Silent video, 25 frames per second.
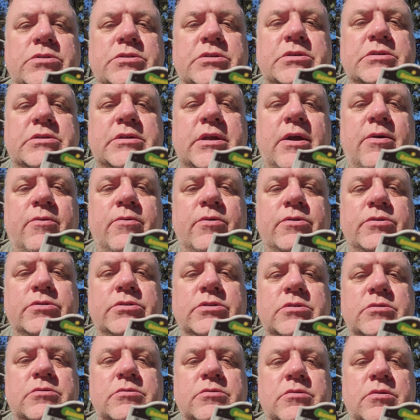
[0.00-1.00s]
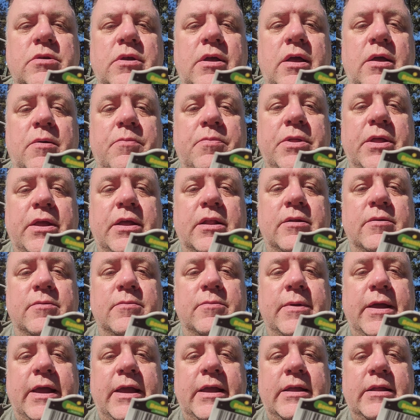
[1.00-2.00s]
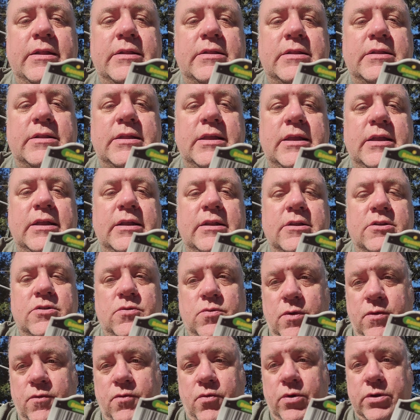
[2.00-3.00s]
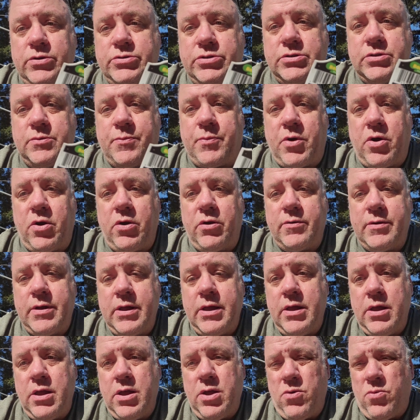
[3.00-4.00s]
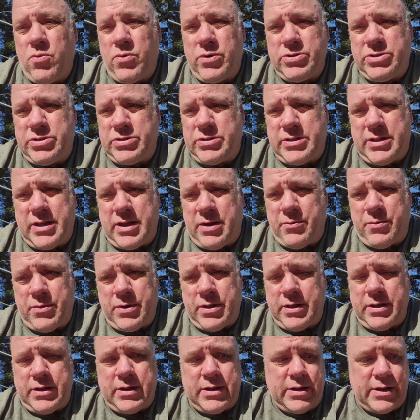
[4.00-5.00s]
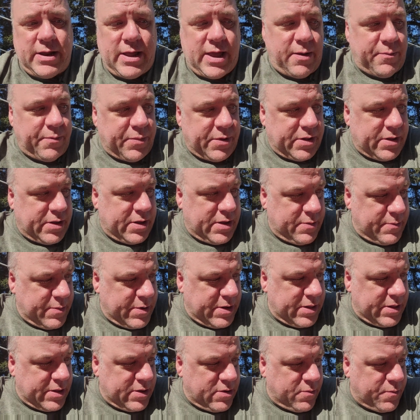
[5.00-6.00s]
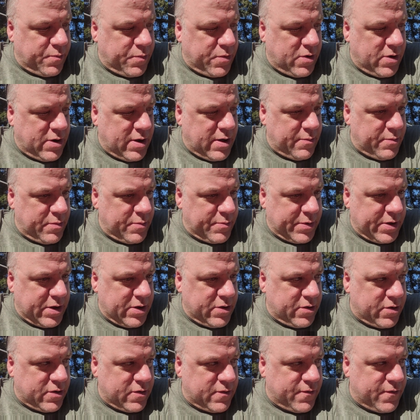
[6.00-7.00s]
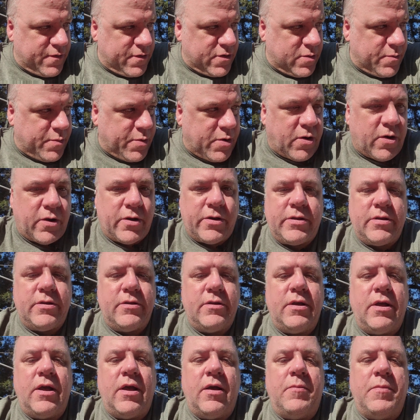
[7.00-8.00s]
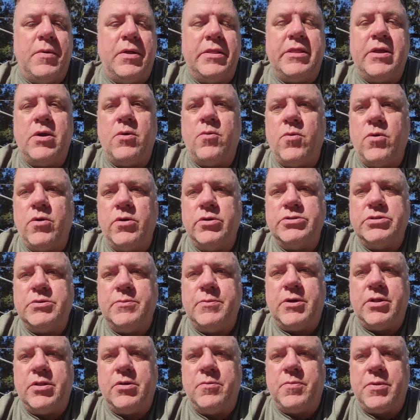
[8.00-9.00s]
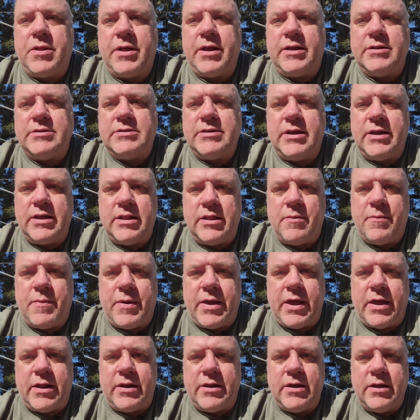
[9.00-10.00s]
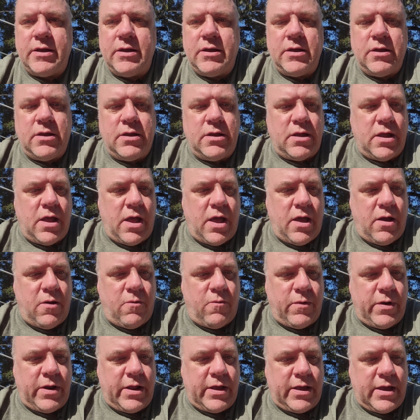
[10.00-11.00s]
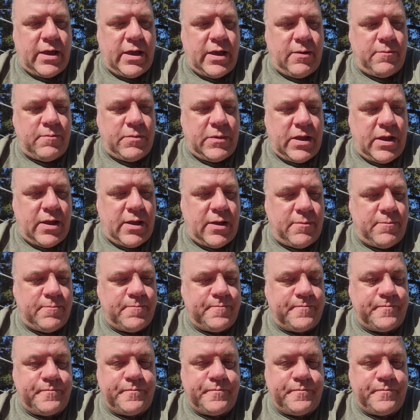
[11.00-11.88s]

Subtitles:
6 hours, plant them 18 to 24 inches apart, which that really didn't happen. I mean, they're probably a good foot apart, but there were some other plants in the bed when it came time